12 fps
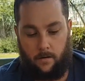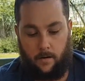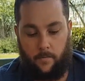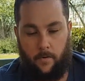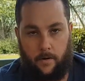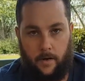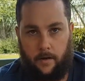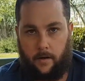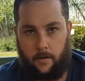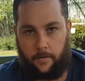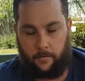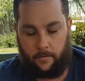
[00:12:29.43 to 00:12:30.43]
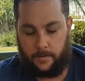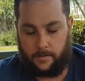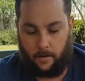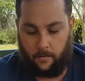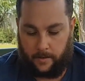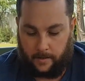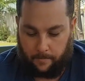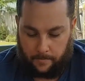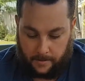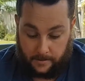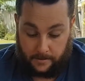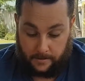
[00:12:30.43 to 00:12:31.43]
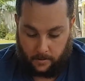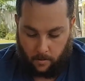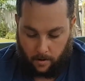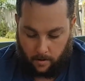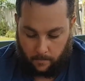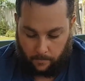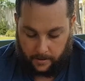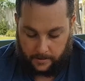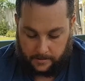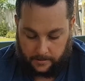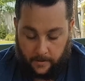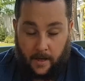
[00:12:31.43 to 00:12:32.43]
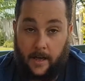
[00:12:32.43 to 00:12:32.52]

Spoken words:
I'm not going to go through this whole kit because it is quite comprehensive.